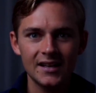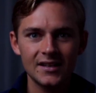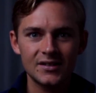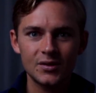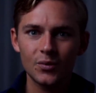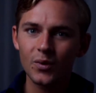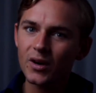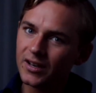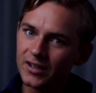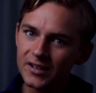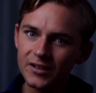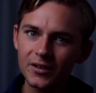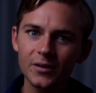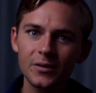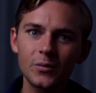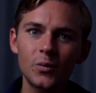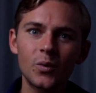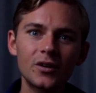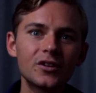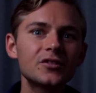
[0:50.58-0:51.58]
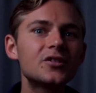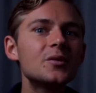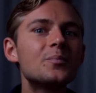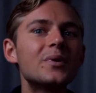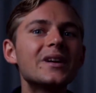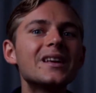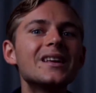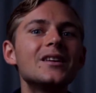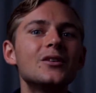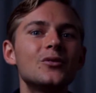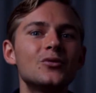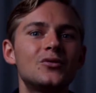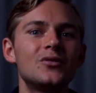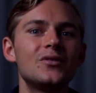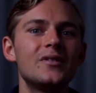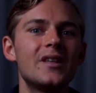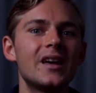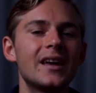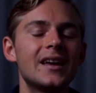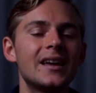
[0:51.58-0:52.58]
So what I wanted to bring you
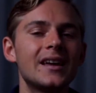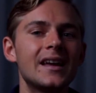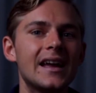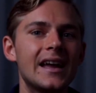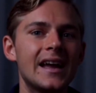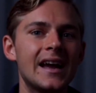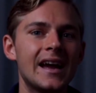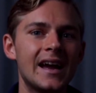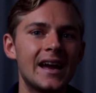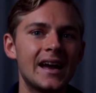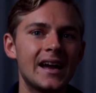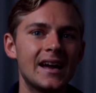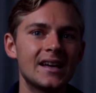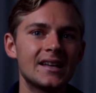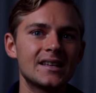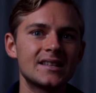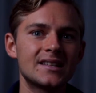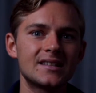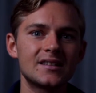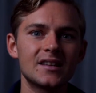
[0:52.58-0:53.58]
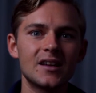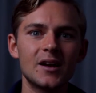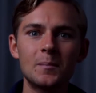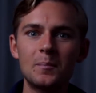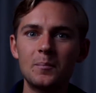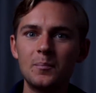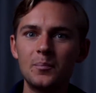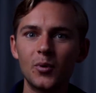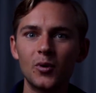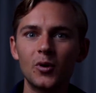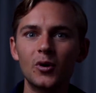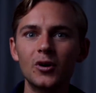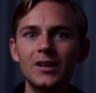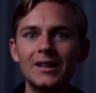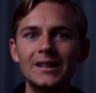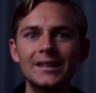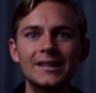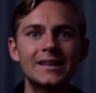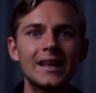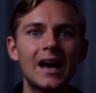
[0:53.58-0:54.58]
today is a
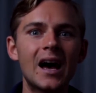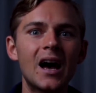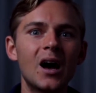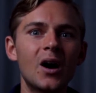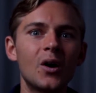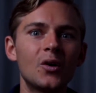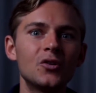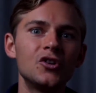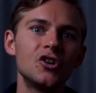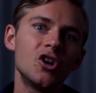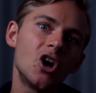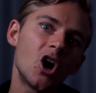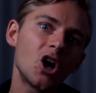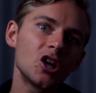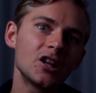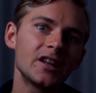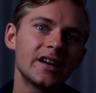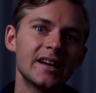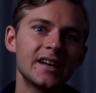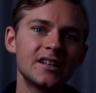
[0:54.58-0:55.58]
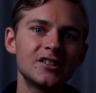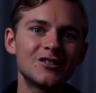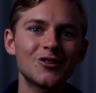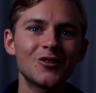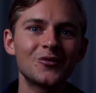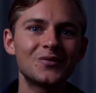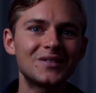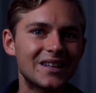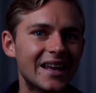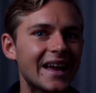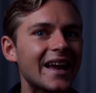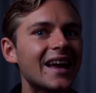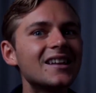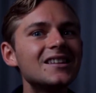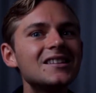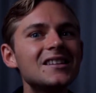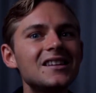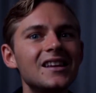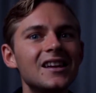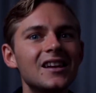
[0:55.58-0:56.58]
boiled down knowledge of
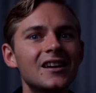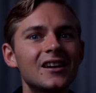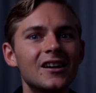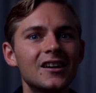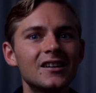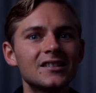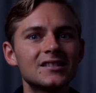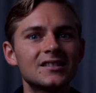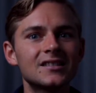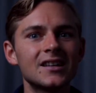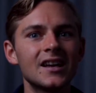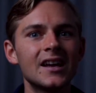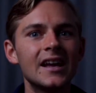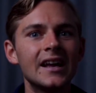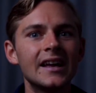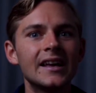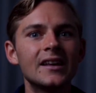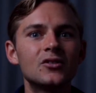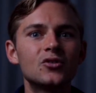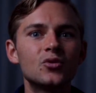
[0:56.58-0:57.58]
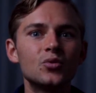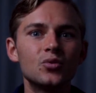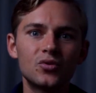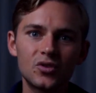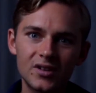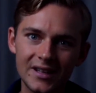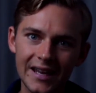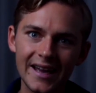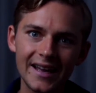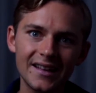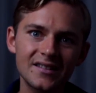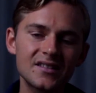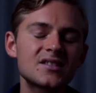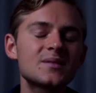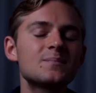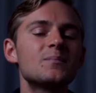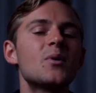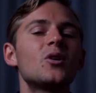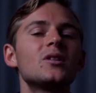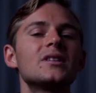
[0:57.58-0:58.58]
10 years into 10
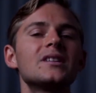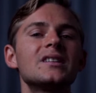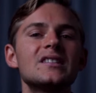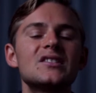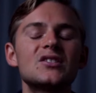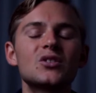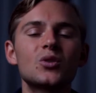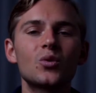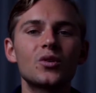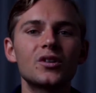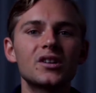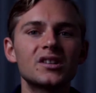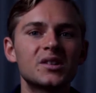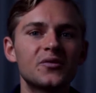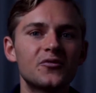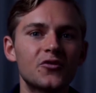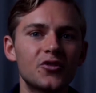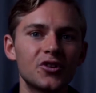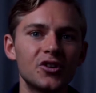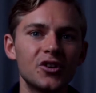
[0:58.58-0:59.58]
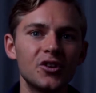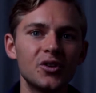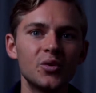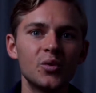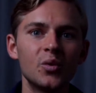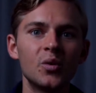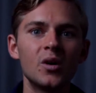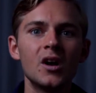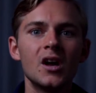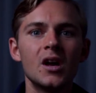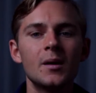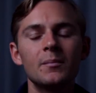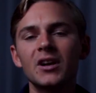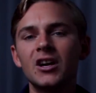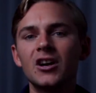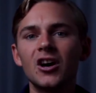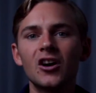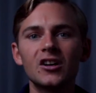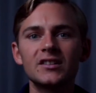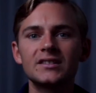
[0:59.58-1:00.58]
small little stories for you,
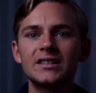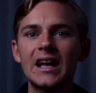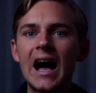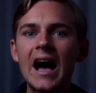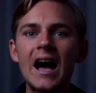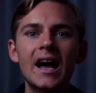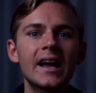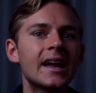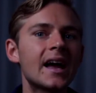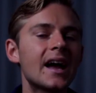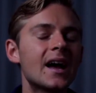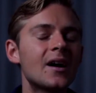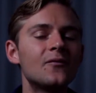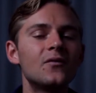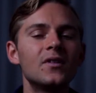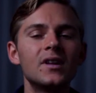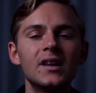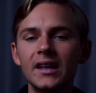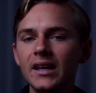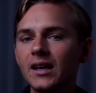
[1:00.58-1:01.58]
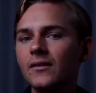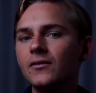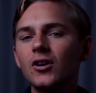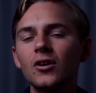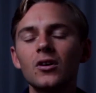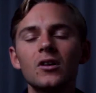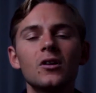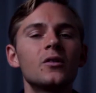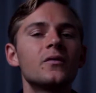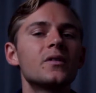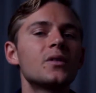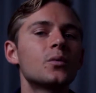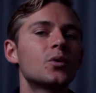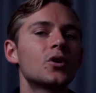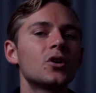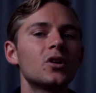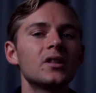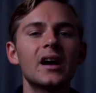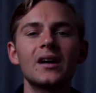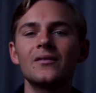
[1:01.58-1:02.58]
because I have lived all over the
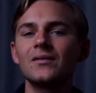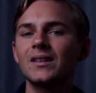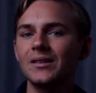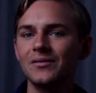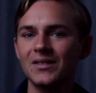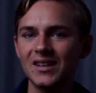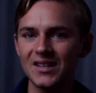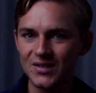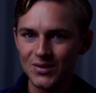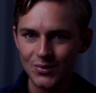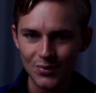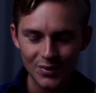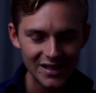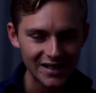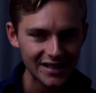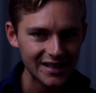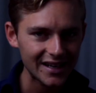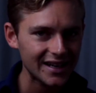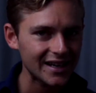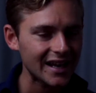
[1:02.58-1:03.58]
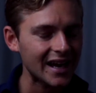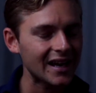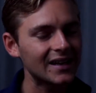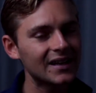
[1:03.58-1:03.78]
world. I've lived in Sweden, I